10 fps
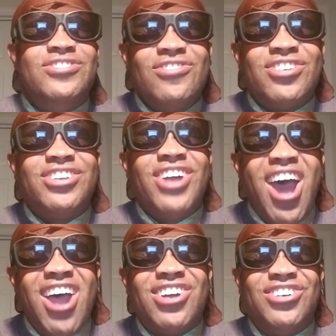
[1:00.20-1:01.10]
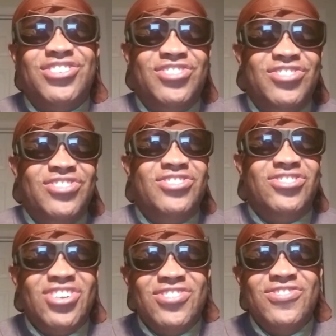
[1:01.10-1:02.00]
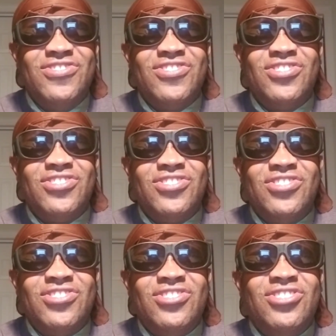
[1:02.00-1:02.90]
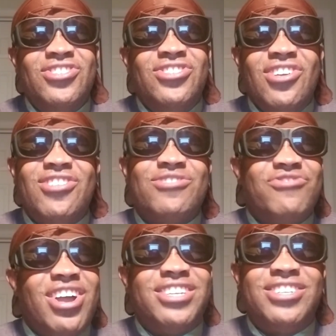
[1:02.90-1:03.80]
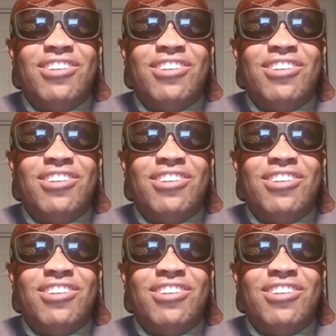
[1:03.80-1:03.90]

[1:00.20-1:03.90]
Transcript: you can gargle. Two, you can brush